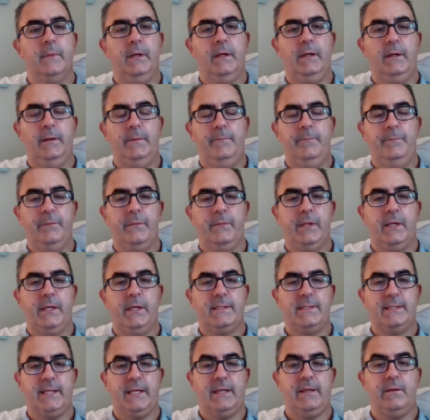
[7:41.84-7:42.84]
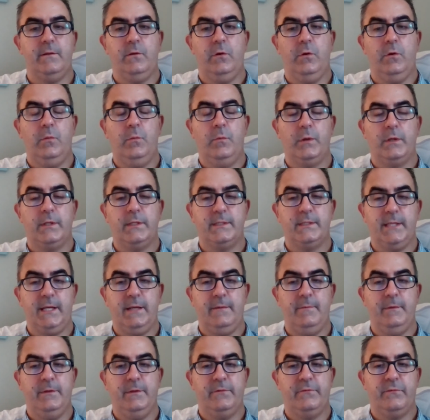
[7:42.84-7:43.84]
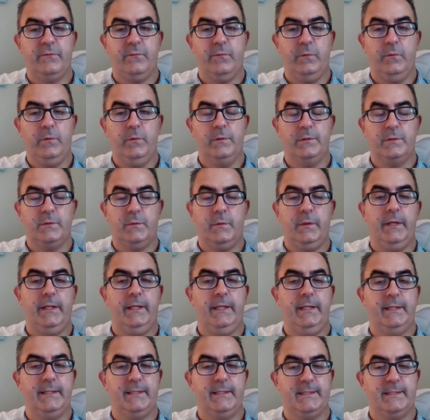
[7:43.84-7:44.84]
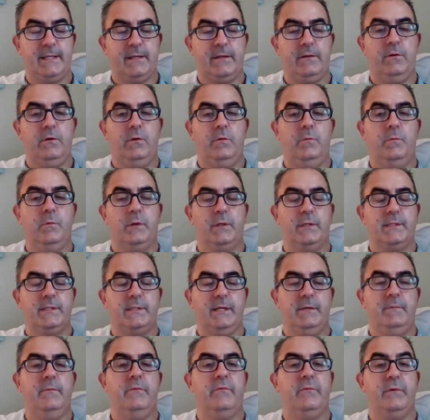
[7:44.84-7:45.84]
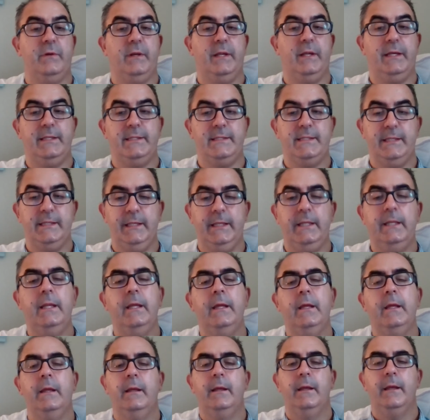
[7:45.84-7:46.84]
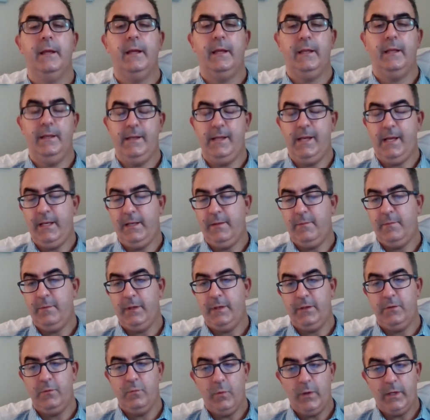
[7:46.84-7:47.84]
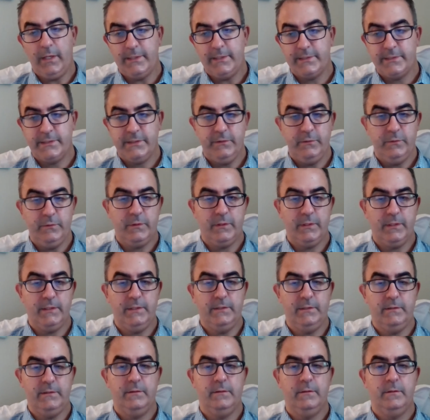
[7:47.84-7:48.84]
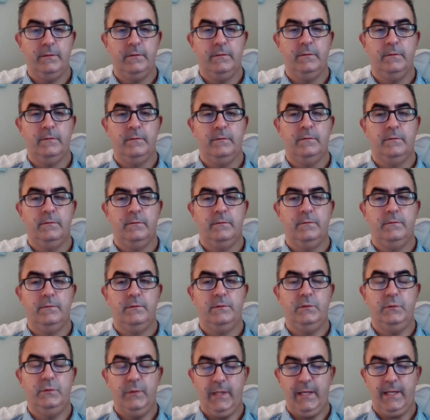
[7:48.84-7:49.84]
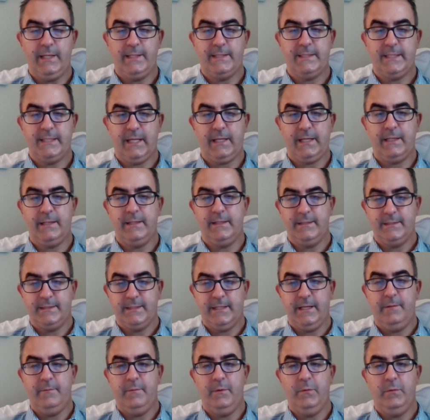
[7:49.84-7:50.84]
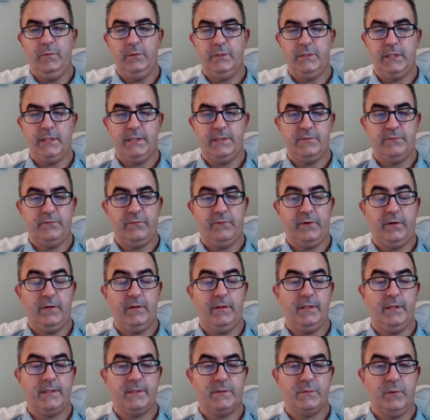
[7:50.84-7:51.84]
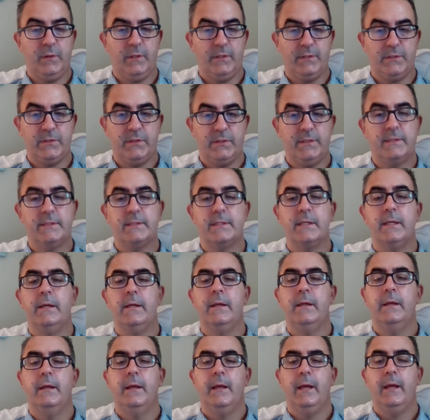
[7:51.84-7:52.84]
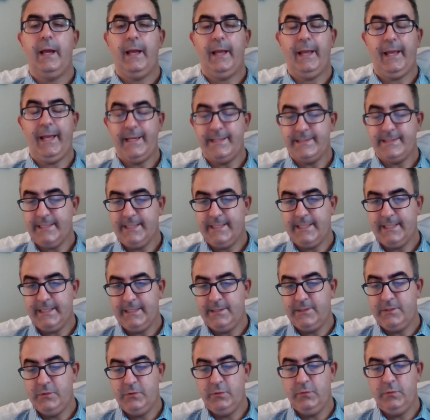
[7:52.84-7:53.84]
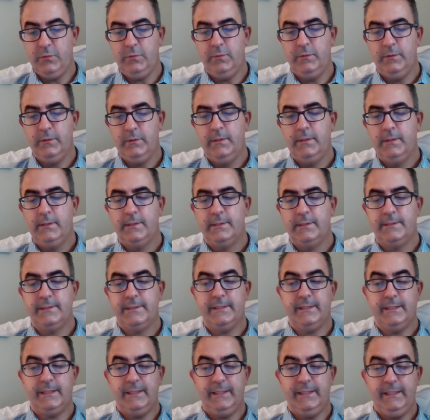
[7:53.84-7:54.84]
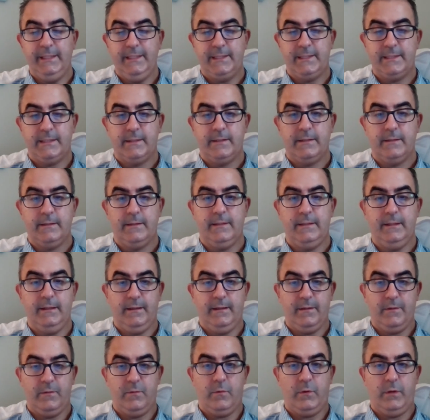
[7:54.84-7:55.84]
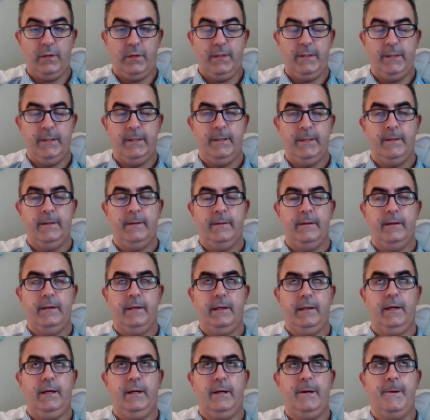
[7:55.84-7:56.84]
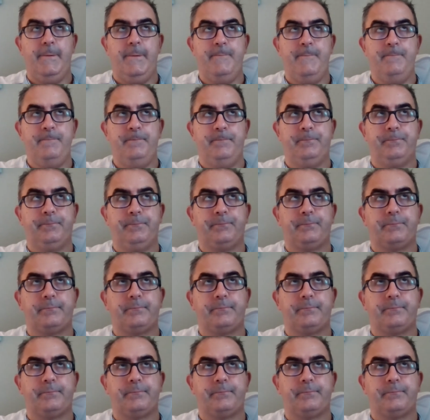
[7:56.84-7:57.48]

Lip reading: homework assignment for 20 and a second homework assignment for 19. And anybody who wants to can do that second assignment, which has far less questions. I hesitate to delete the other one.